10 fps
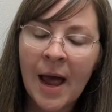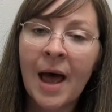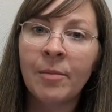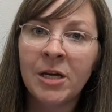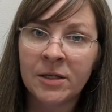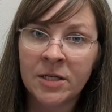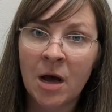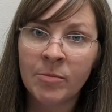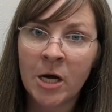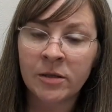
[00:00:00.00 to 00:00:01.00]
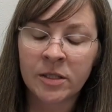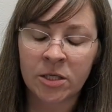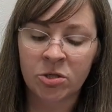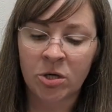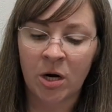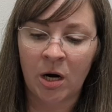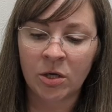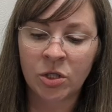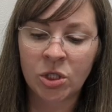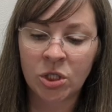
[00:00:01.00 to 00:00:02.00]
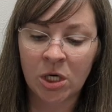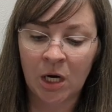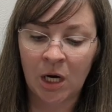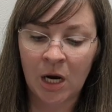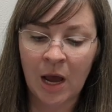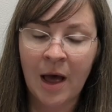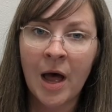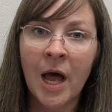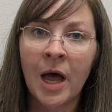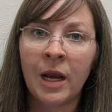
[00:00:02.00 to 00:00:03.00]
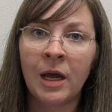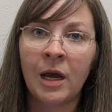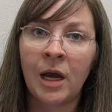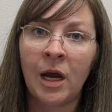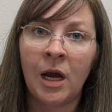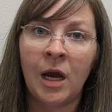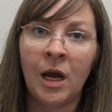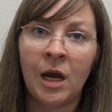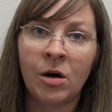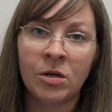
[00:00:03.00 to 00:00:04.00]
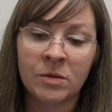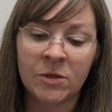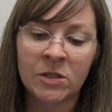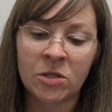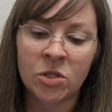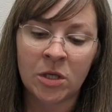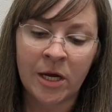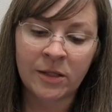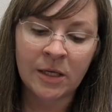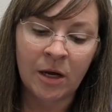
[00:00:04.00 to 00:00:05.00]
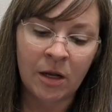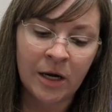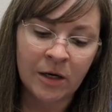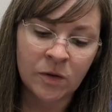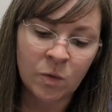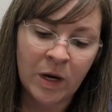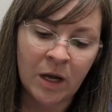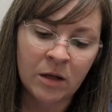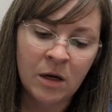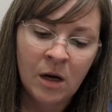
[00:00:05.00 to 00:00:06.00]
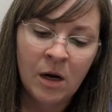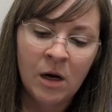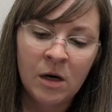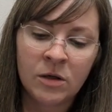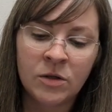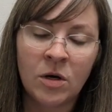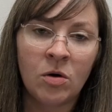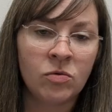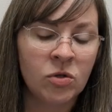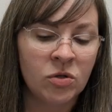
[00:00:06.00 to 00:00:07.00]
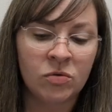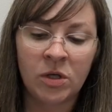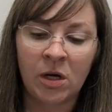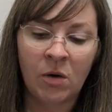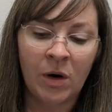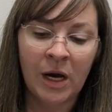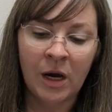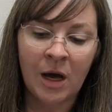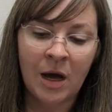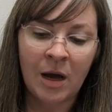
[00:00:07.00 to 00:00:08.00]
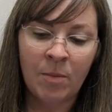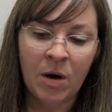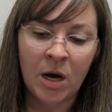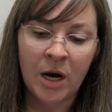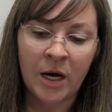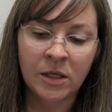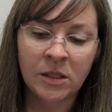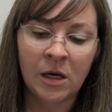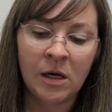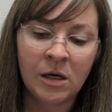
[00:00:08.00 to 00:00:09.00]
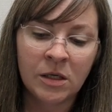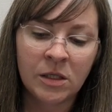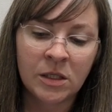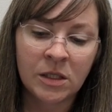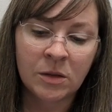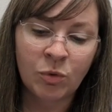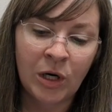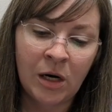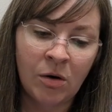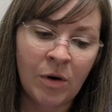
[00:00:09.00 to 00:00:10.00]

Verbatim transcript: Abby at Top Knot Stitcher. She had a Christmas in July sale as well. So just really quick, I bought spring